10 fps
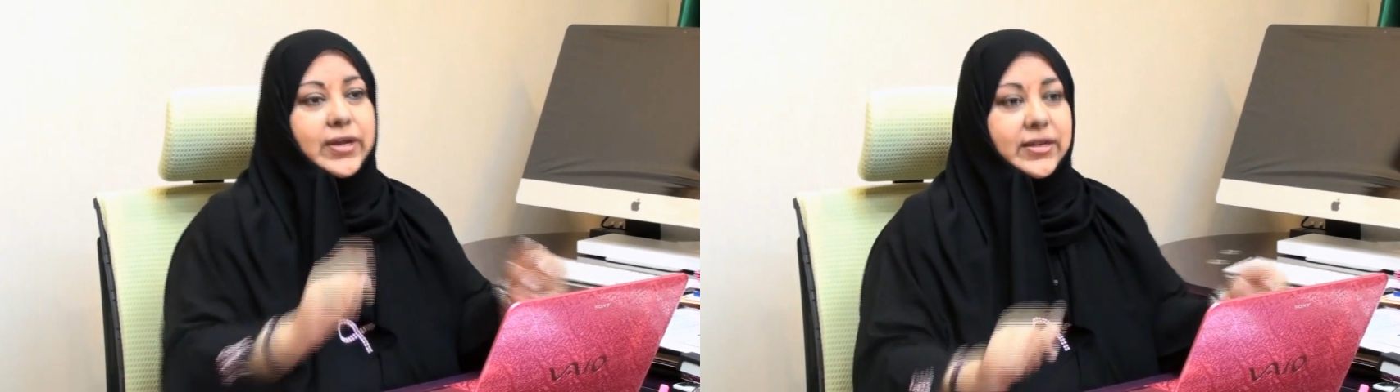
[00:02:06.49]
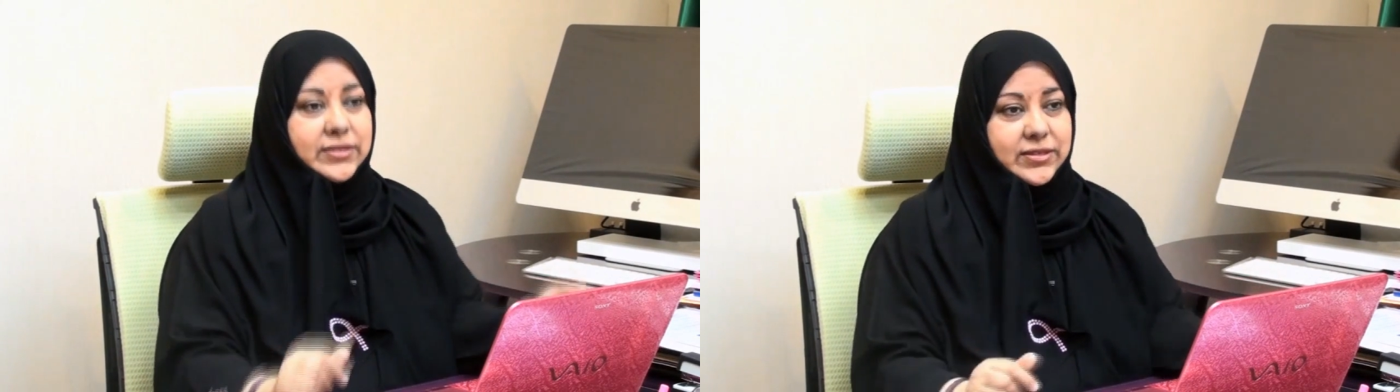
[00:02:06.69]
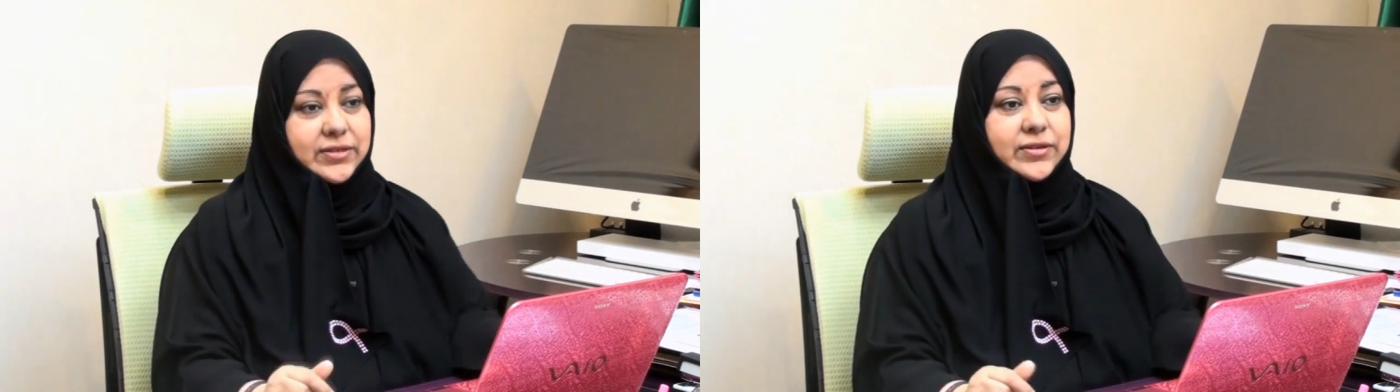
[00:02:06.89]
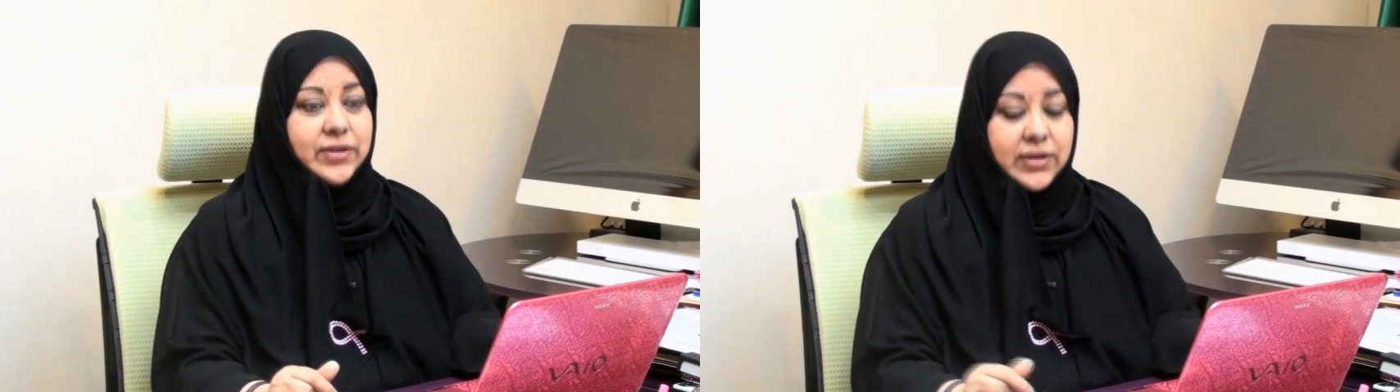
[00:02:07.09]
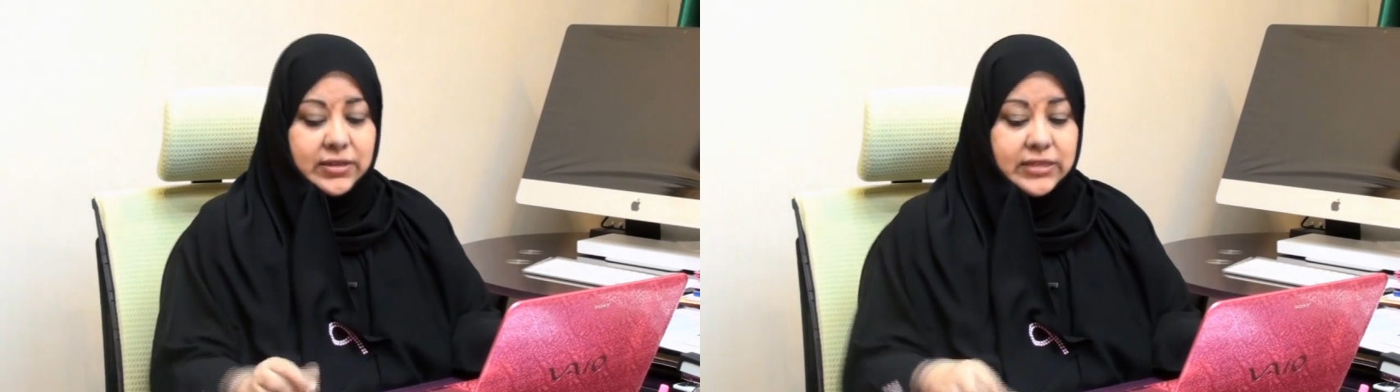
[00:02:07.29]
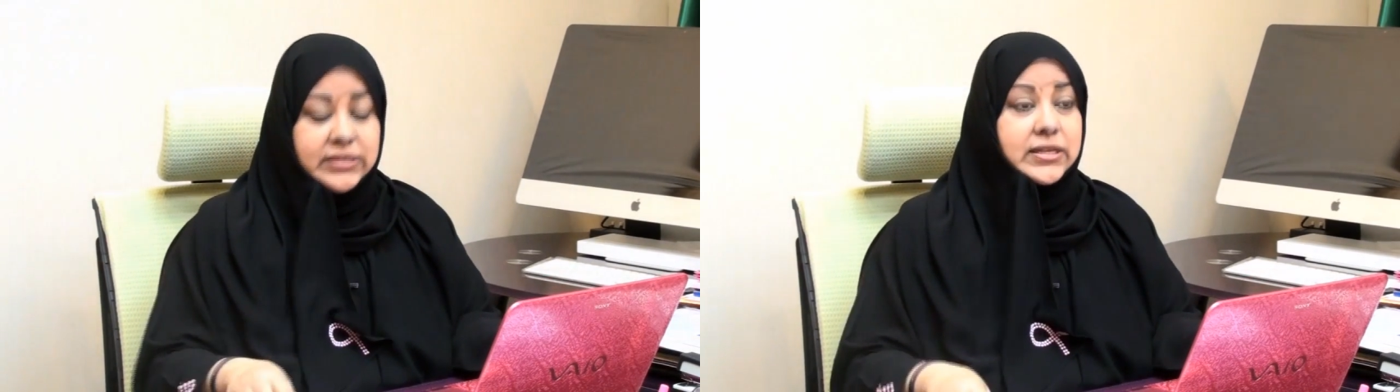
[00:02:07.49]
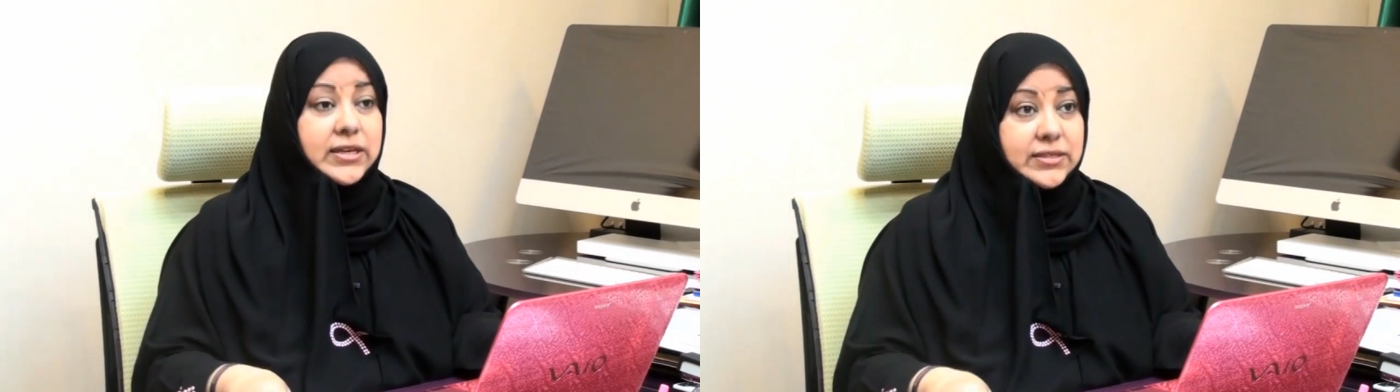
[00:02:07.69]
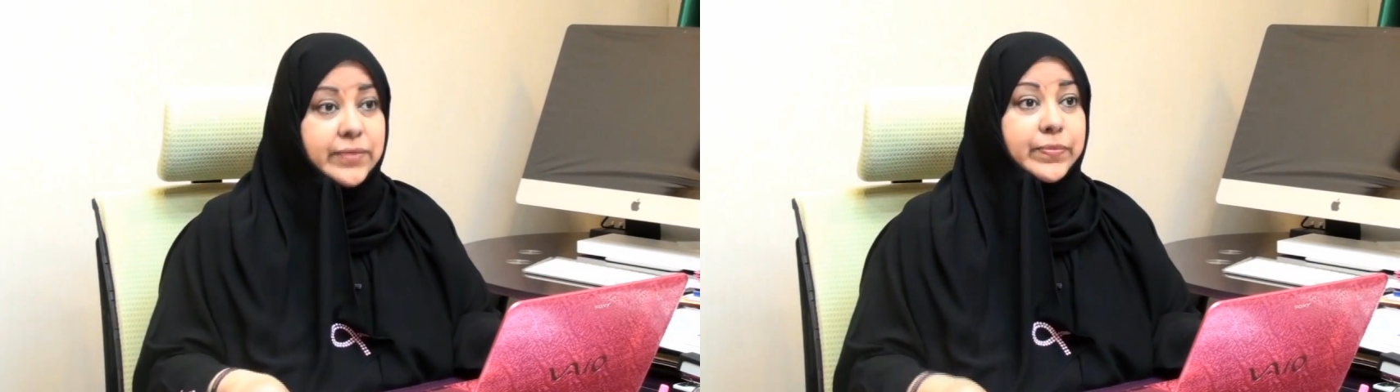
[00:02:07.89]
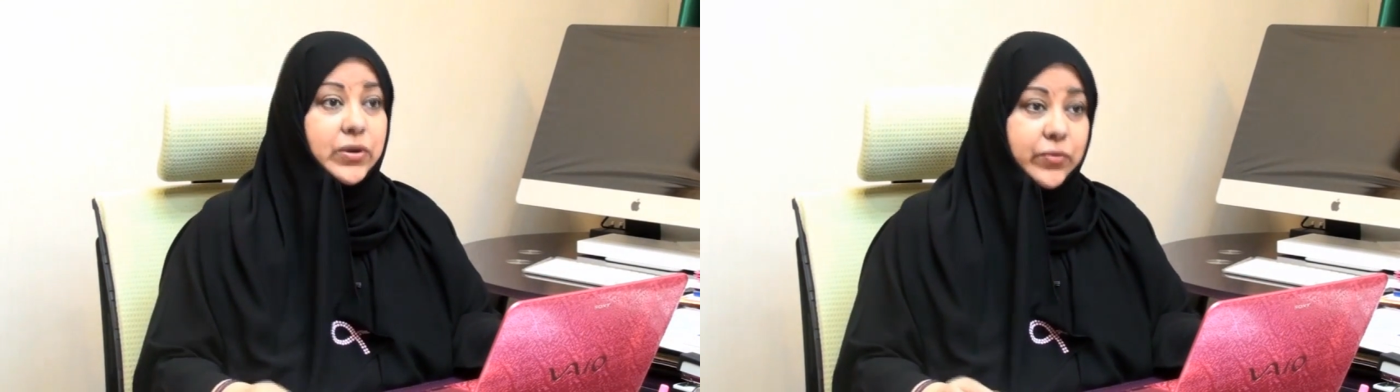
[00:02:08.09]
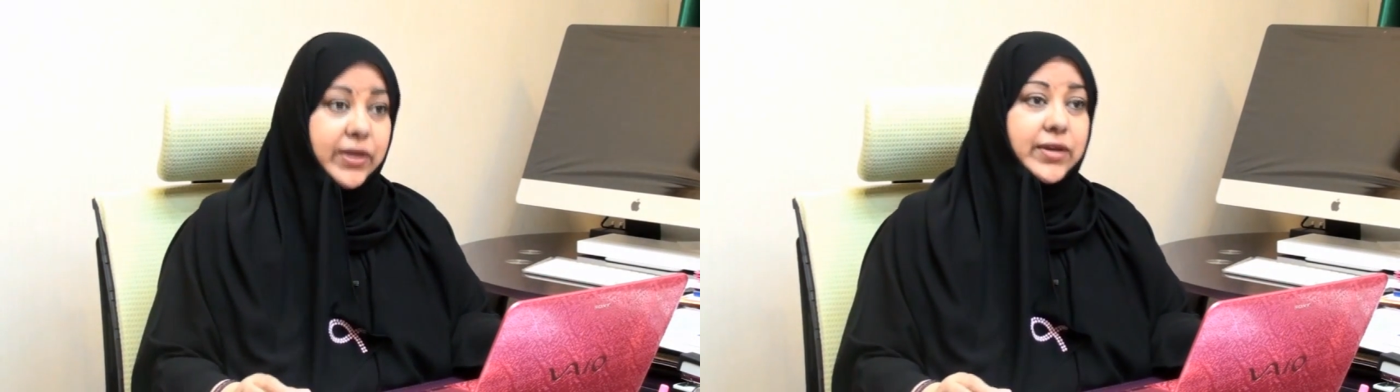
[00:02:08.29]
cancer. This is in a
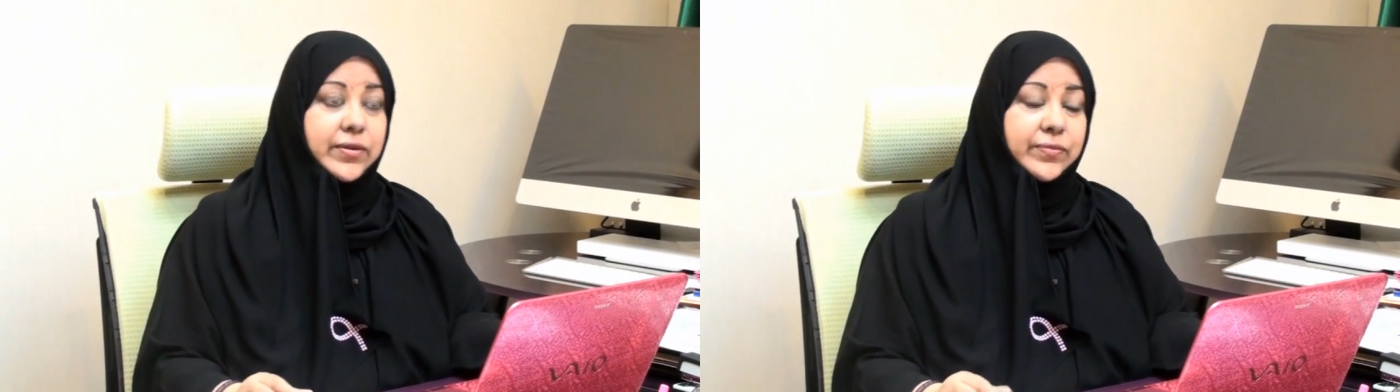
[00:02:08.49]
simple way.